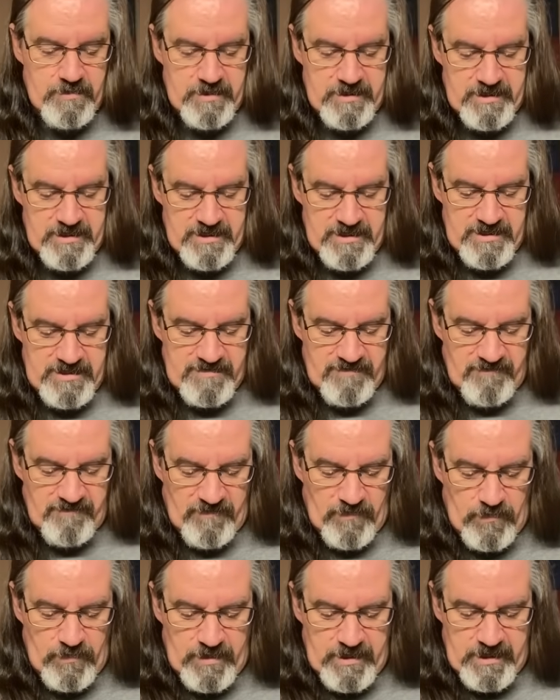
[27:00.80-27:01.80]
is
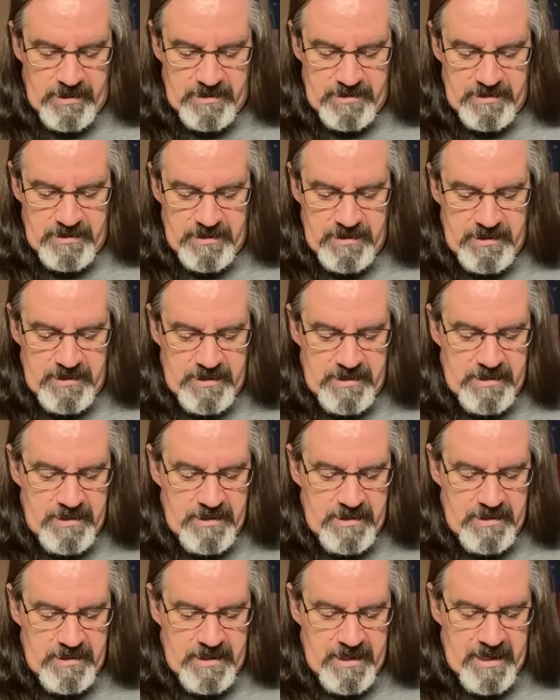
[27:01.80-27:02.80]
void
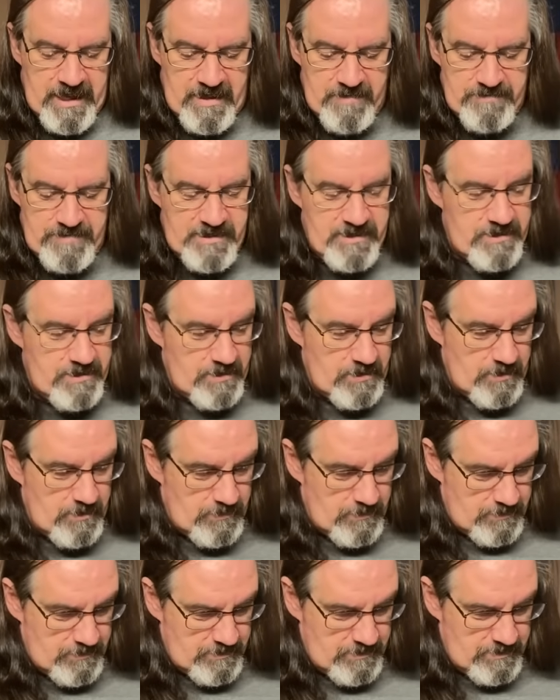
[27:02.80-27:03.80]
in
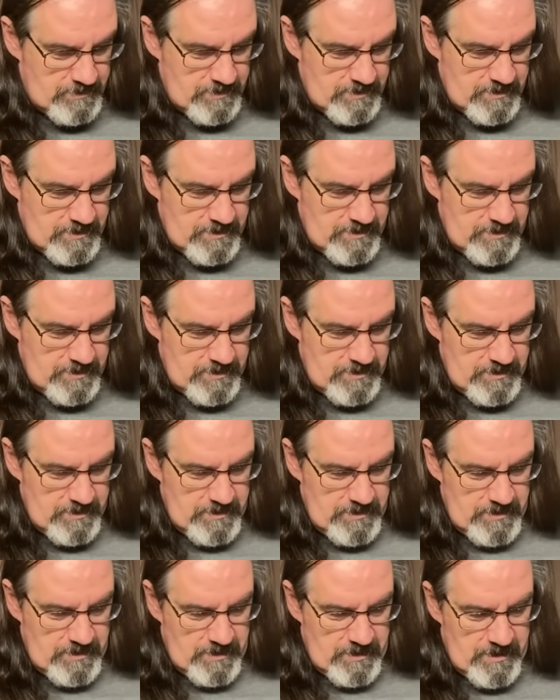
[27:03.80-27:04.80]
abnito.
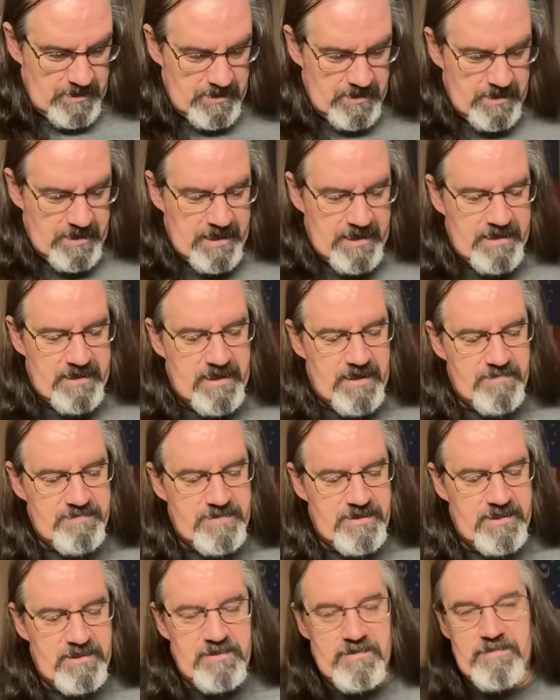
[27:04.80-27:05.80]
In
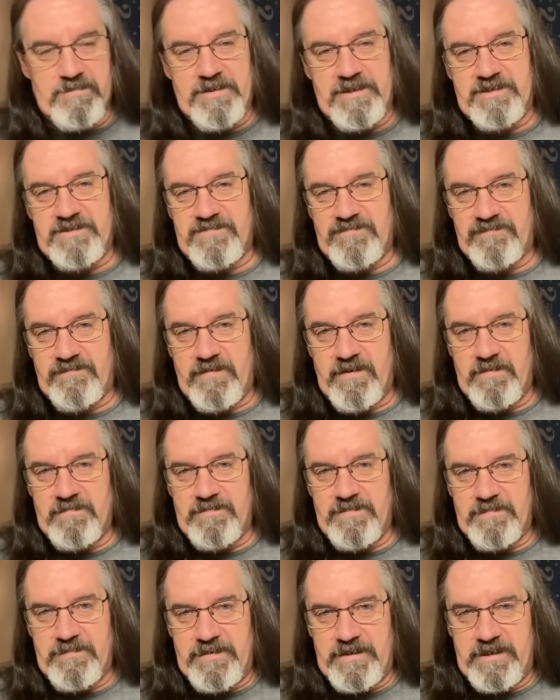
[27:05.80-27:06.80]
abnito means from
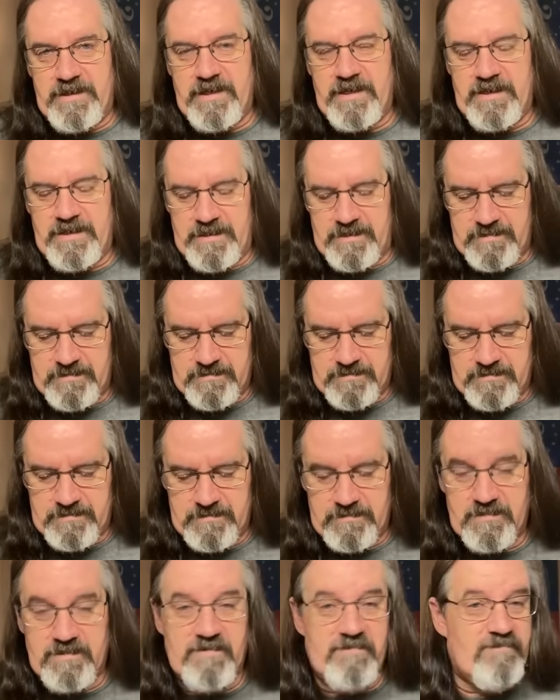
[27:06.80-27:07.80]
the beginning.
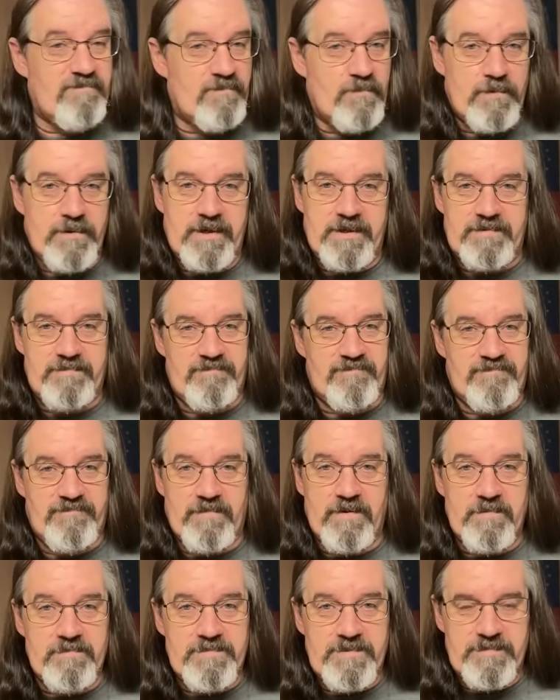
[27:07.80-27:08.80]
They're void
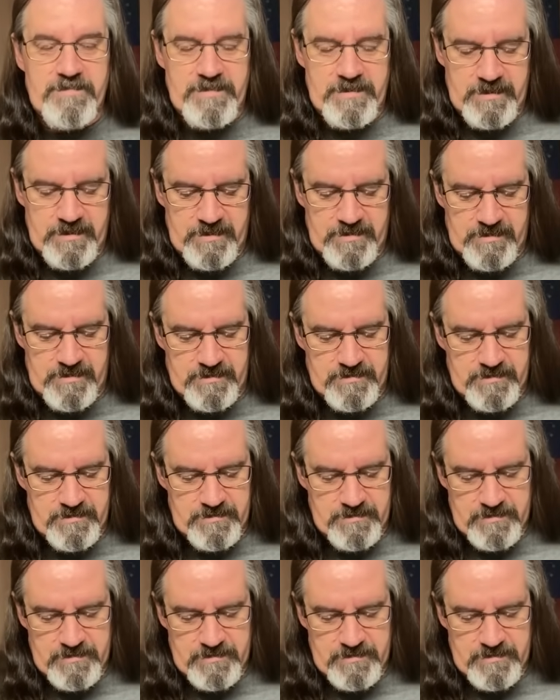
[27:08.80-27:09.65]
from the beginning.